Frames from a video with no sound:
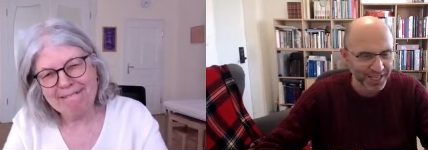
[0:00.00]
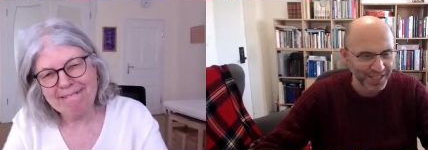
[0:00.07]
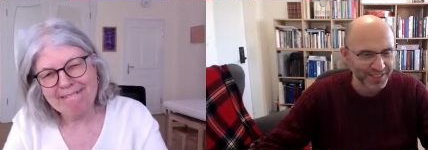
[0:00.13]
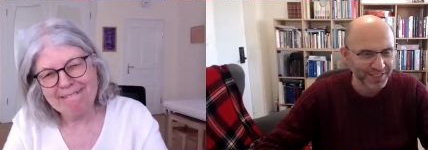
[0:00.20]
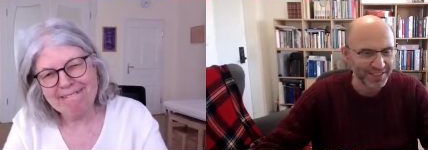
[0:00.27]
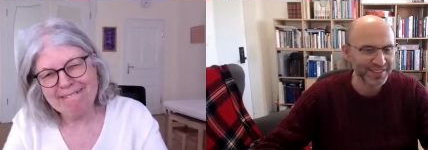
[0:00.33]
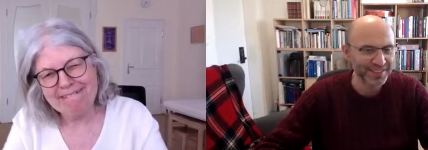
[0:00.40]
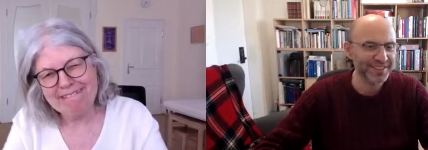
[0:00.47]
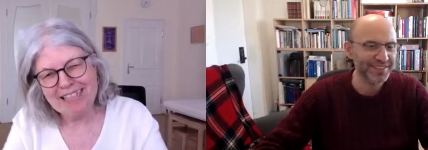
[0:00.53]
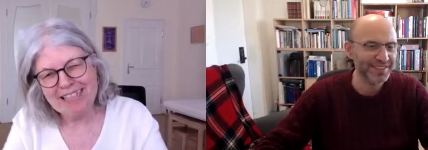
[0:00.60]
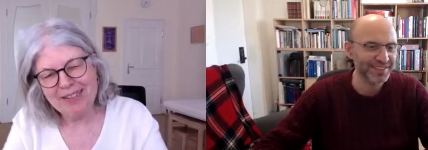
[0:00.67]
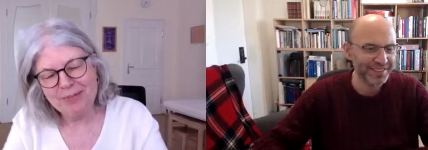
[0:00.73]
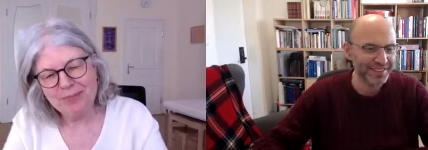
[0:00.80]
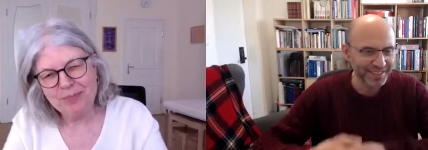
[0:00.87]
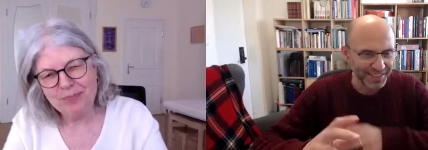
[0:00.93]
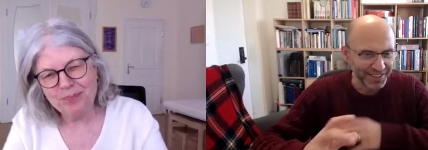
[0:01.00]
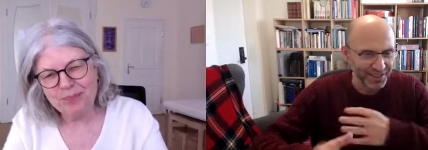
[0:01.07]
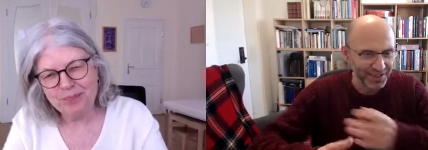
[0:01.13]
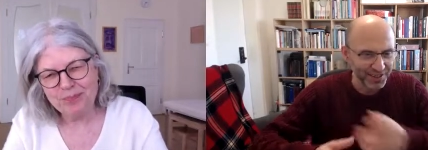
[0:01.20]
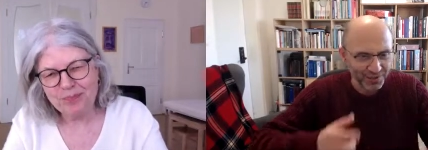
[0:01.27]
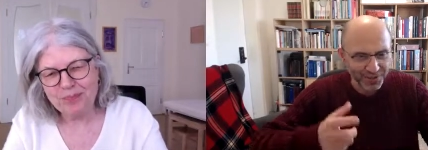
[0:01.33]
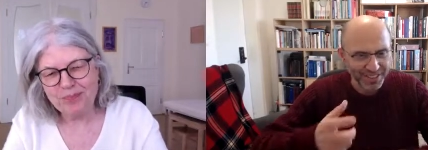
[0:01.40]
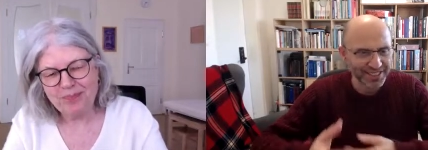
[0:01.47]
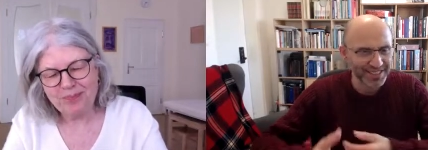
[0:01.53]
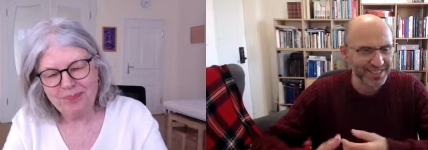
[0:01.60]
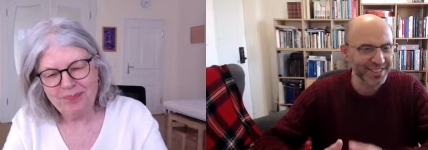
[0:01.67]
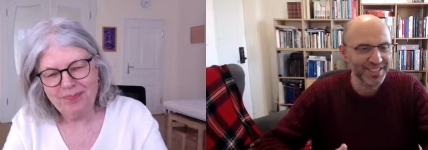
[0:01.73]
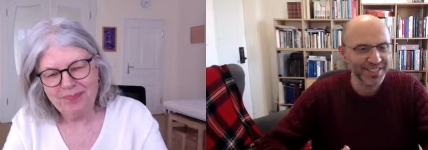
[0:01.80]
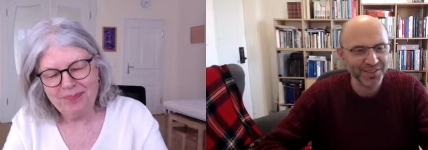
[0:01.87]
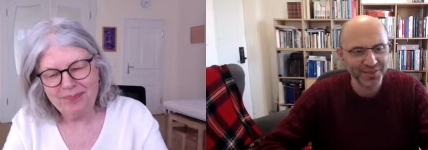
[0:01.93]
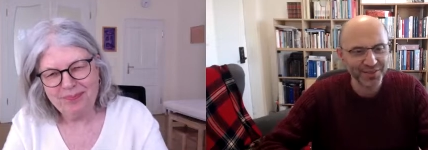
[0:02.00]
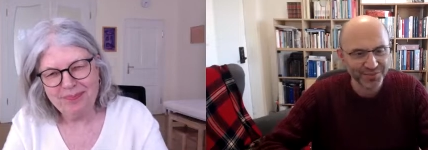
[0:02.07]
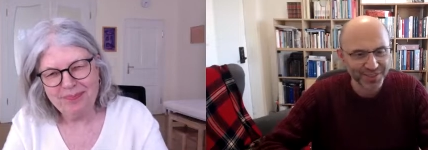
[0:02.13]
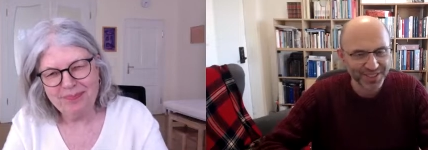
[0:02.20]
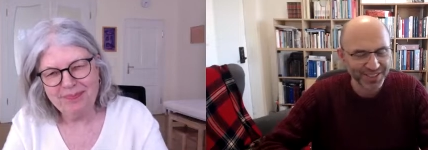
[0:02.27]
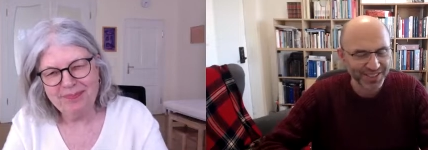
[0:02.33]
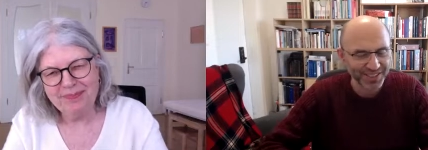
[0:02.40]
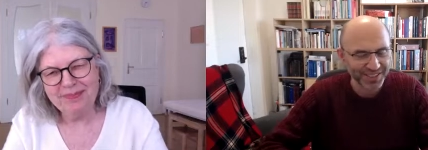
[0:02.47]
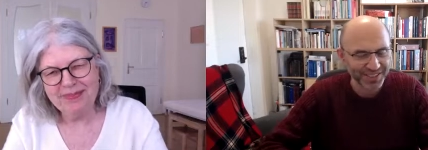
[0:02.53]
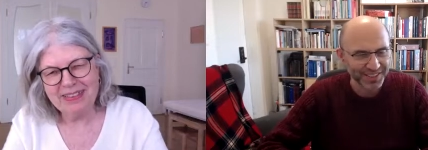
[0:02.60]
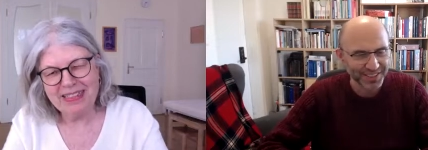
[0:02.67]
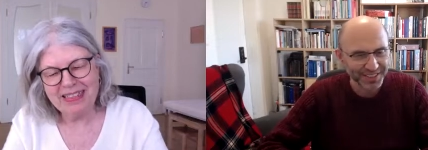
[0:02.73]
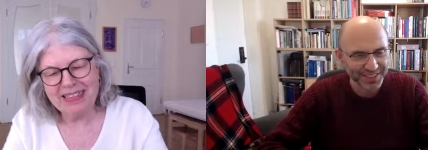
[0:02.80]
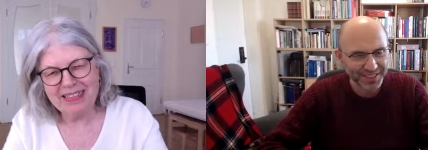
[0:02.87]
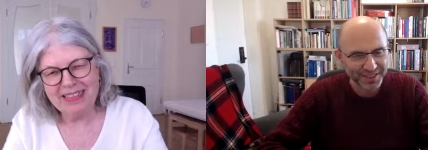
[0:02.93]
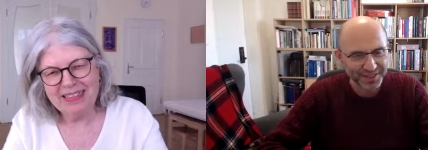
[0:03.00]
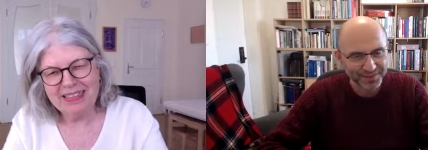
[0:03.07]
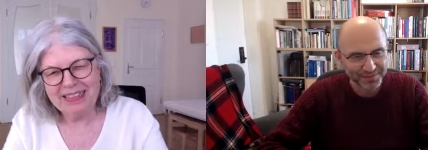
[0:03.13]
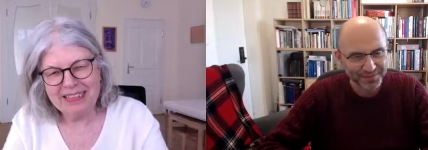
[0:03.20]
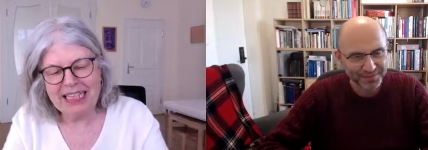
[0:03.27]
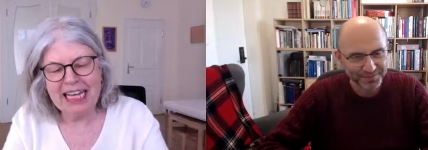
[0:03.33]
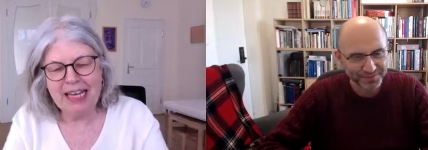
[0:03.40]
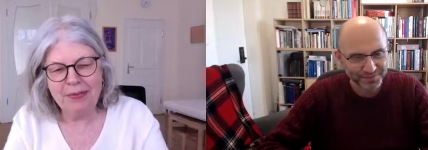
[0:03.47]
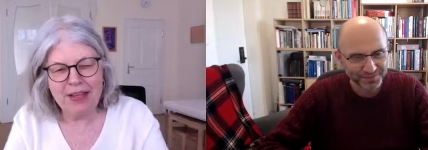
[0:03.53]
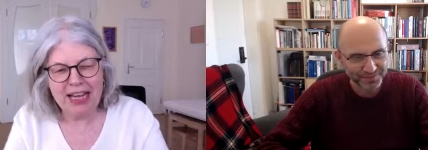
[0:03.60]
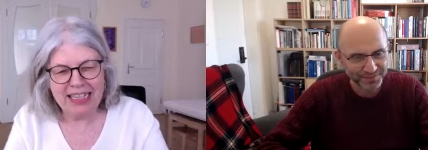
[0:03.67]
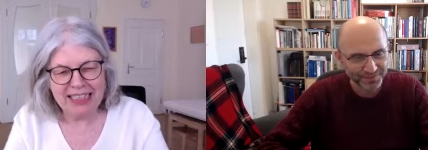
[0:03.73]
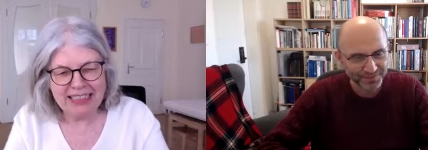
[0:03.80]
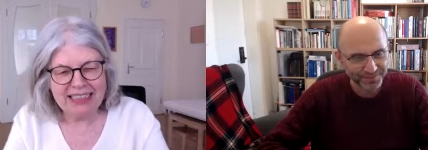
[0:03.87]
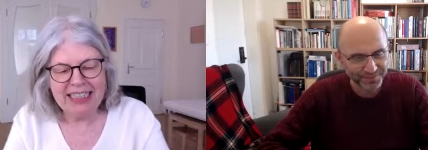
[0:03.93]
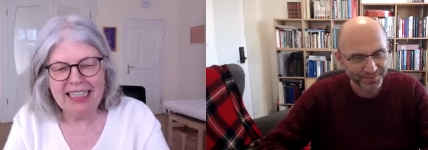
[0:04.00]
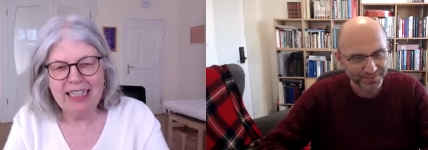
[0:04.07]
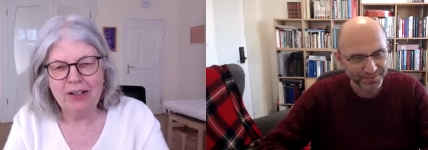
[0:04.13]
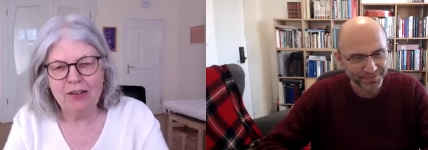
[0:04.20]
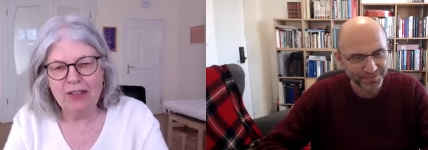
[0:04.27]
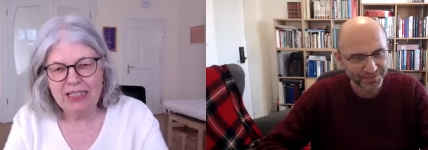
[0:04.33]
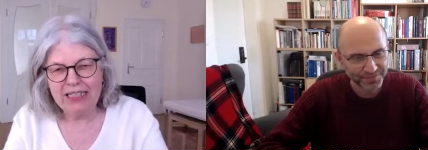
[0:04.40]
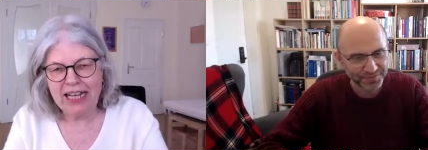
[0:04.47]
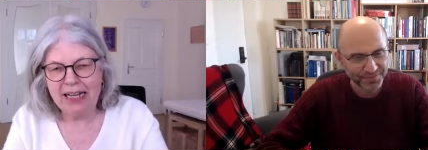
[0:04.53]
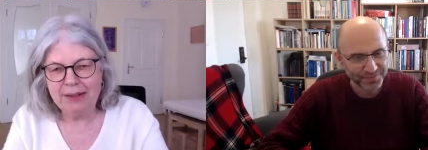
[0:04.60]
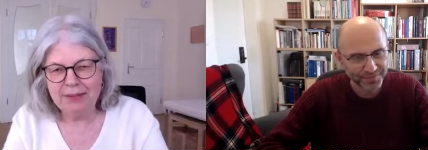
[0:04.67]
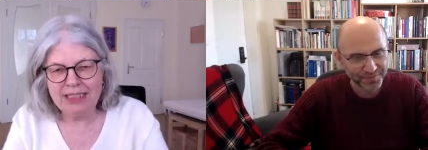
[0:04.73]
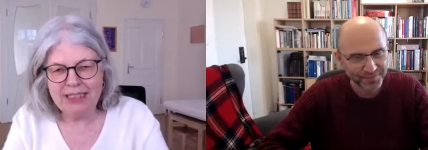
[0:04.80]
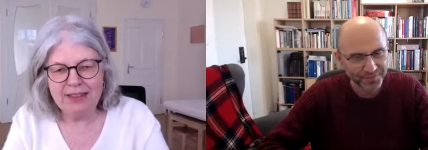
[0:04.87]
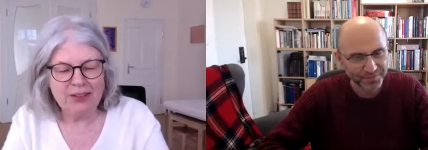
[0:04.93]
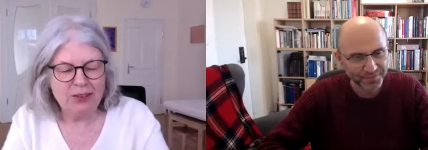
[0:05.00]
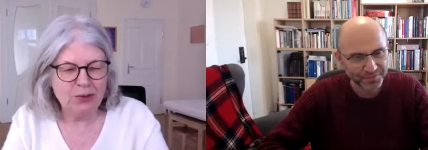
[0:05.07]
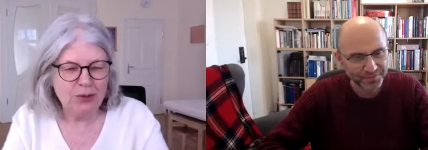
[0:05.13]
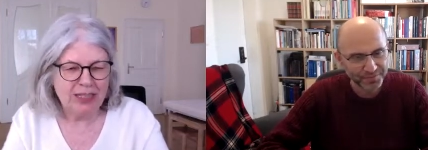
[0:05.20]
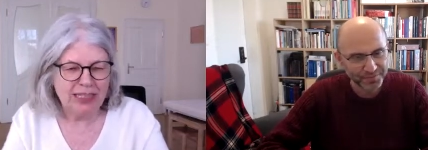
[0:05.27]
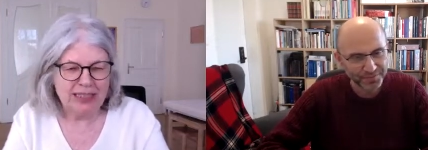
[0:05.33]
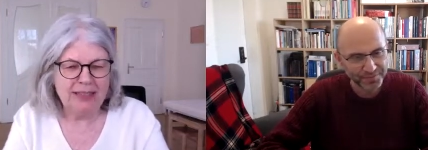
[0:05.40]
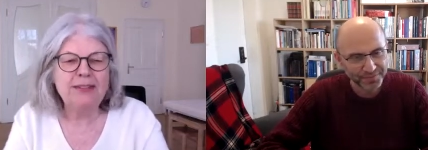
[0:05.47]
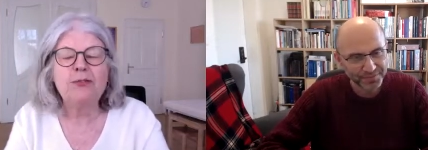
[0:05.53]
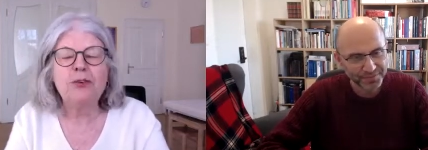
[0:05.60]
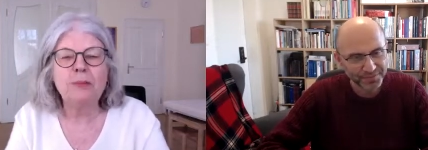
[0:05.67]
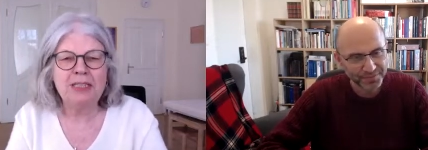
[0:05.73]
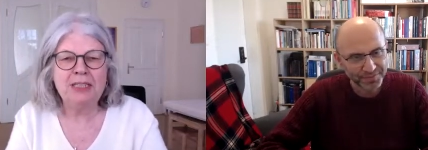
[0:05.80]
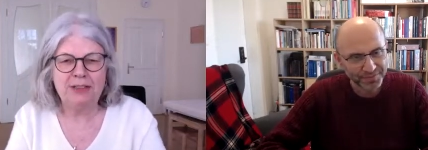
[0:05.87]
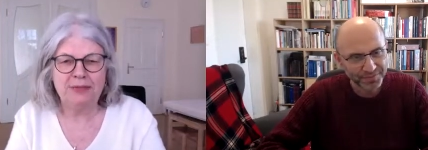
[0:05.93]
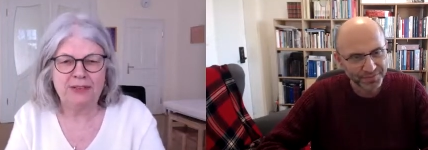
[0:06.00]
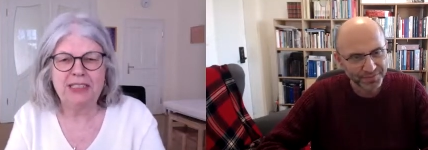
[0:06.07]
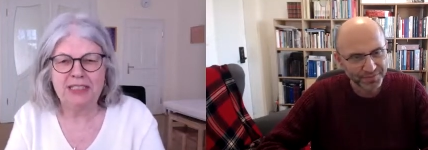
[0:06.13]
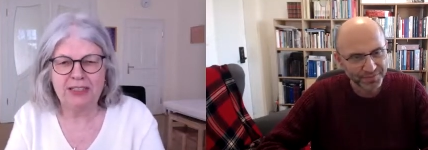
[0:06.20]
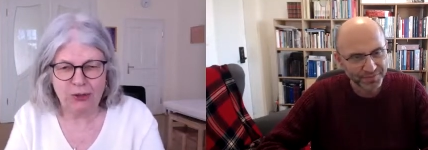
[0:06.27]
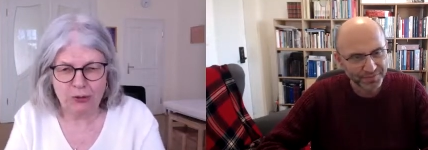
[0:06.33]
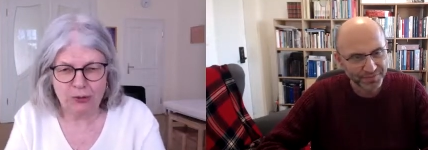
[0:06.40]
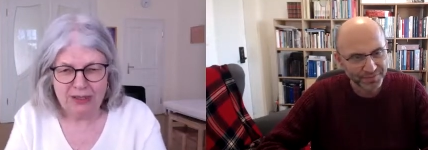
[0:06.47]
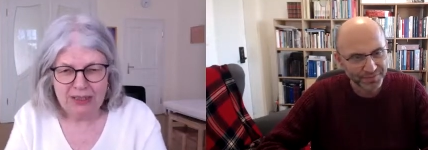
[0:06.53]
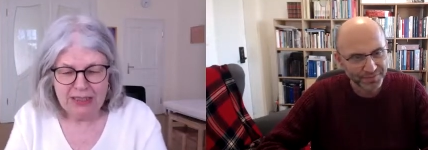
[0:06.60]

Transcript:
Speaker 1: and uh, your understanding of it?
Speaker 2: the the understanding. Of, I mean, you know, uh, it's for me difficult to